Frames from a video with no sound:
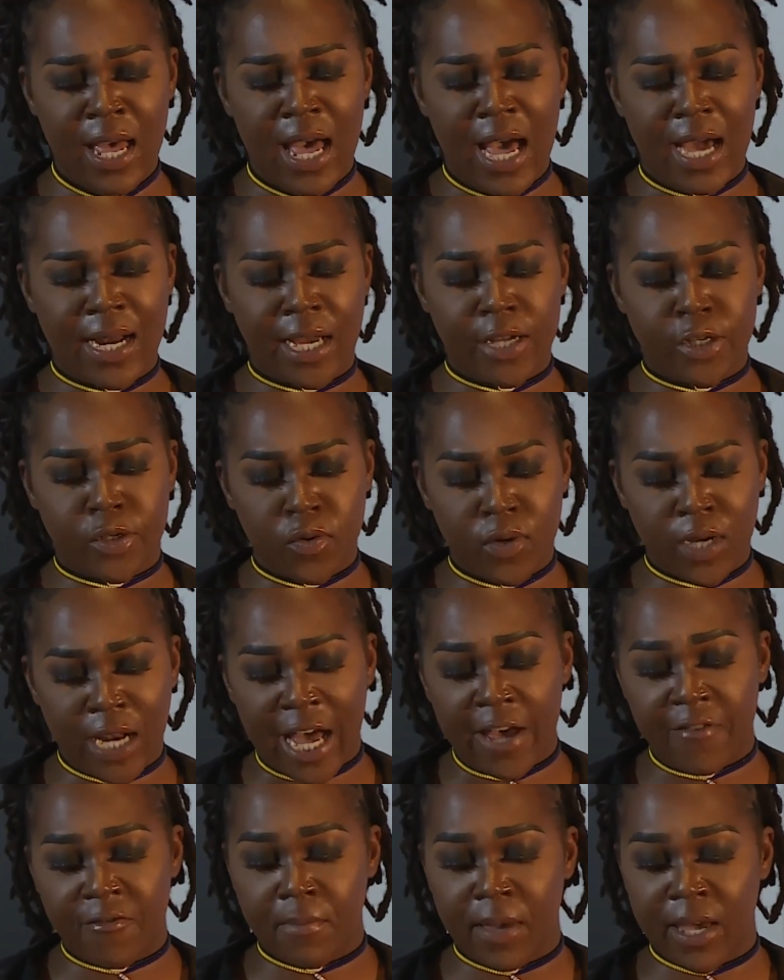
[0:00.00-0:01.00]
and I do
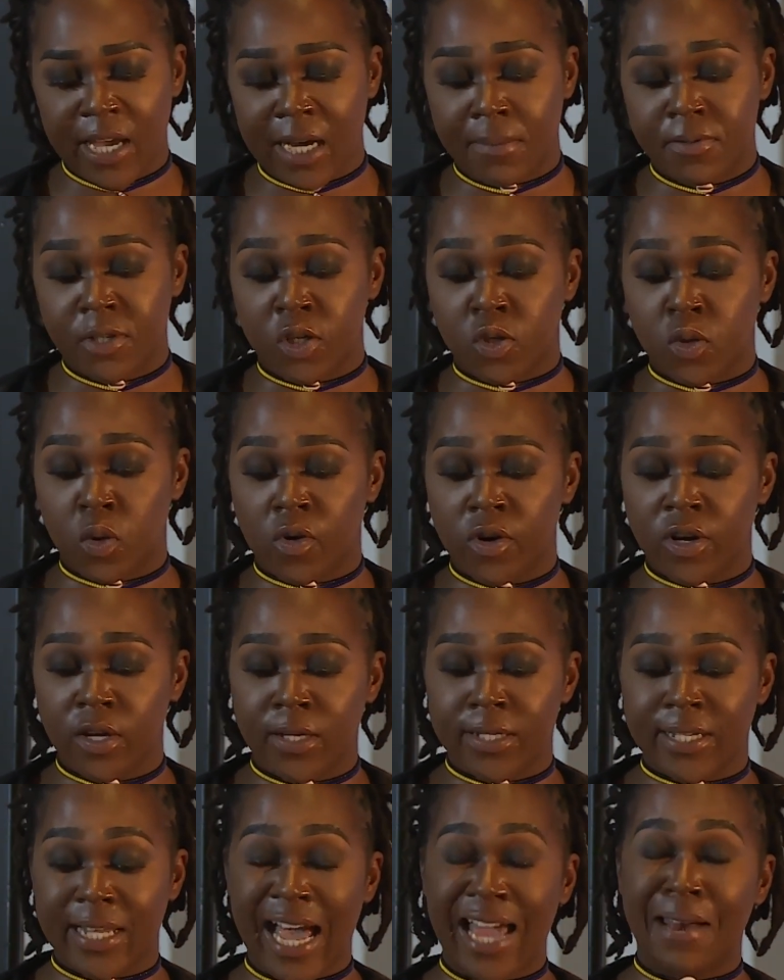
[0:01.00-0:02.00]
live makeup
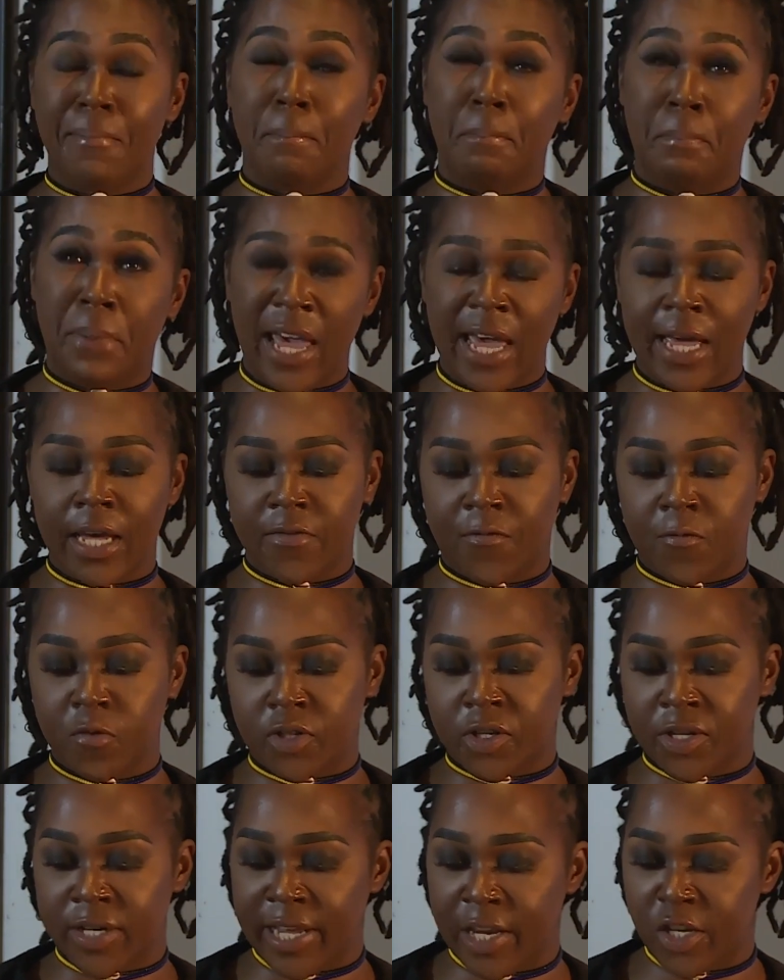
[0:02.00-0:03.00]
tutorials and beg for
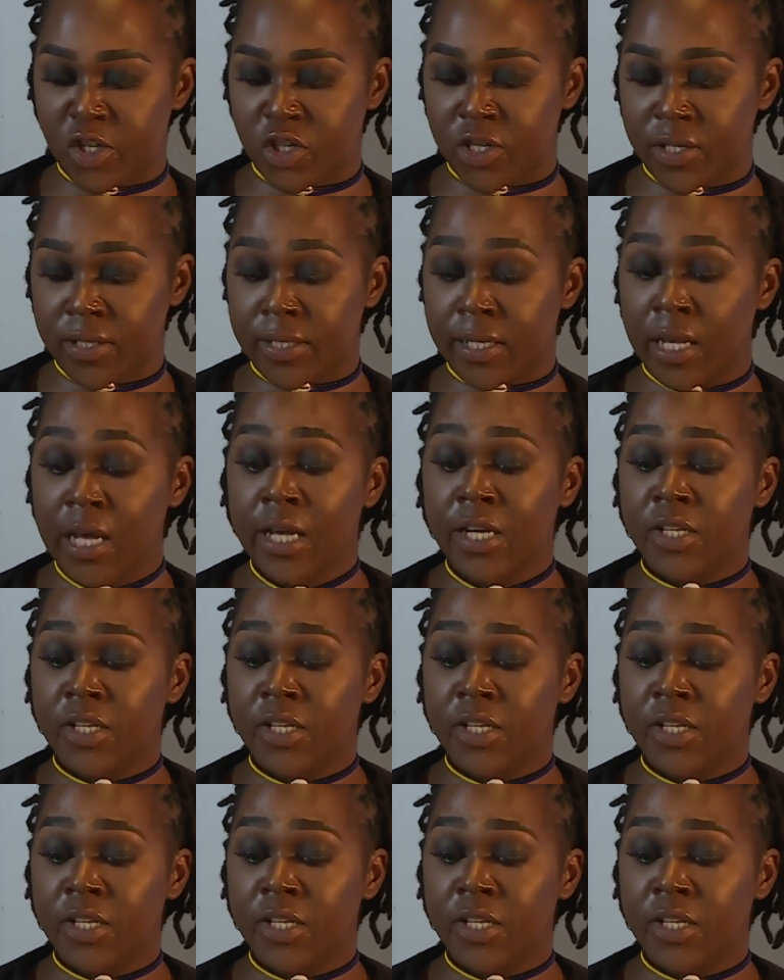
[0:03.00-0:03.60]
donations